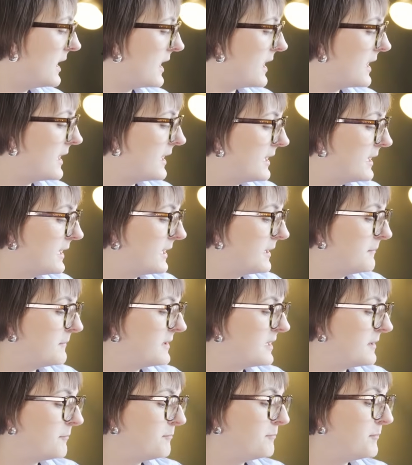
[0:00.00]

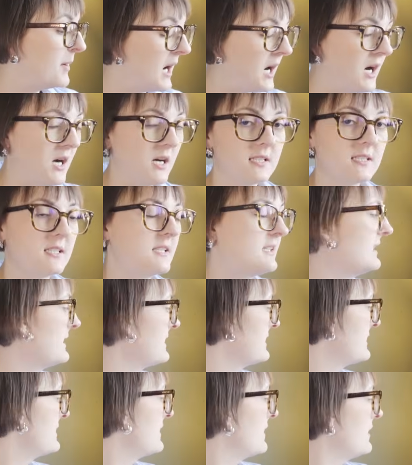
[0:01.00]
But
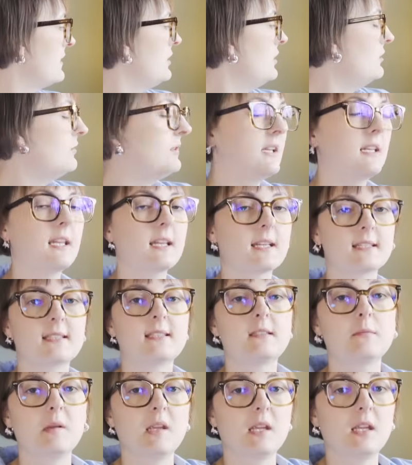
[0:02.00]
this unit
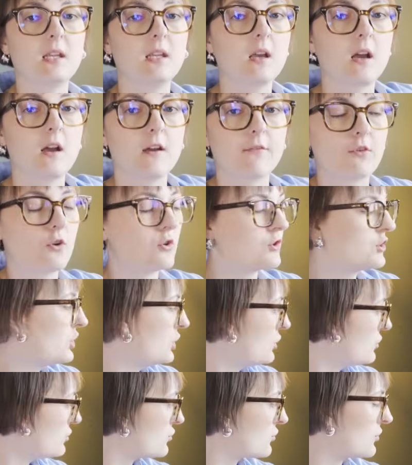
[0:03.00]
next to me, I've got
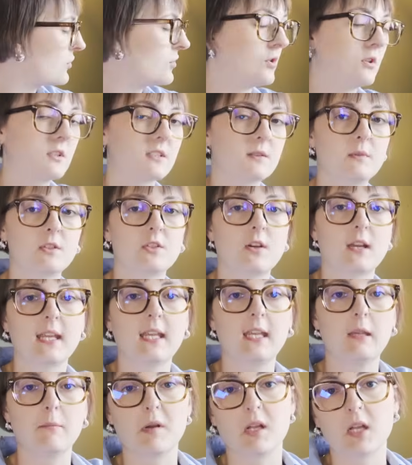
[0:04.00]
2 drawers which I
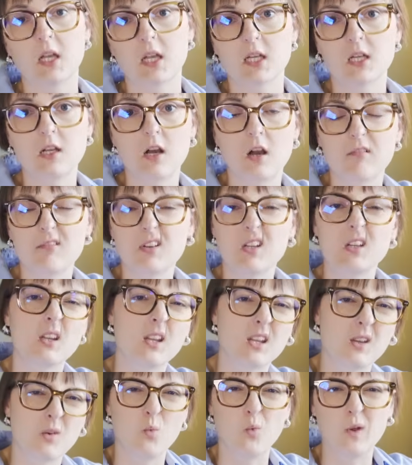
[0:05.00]
keep my like current
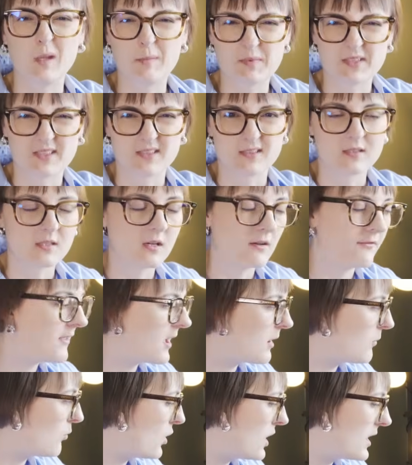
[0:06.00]
like whips and stuff
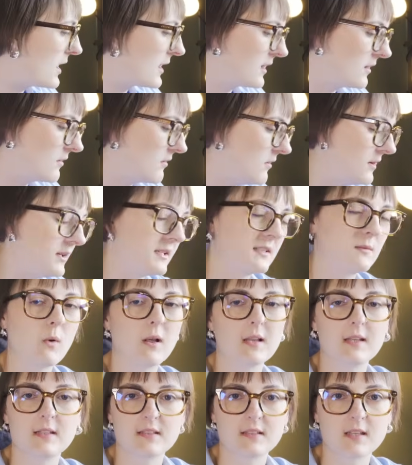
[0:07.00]
that I'm working on, as
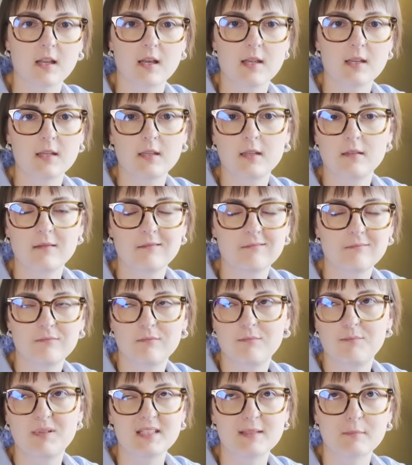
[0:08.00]
well as like
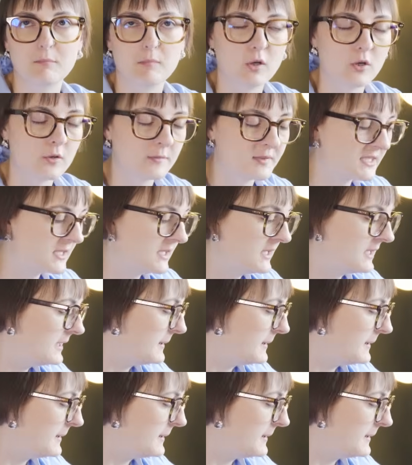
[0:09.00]
bits and bobs.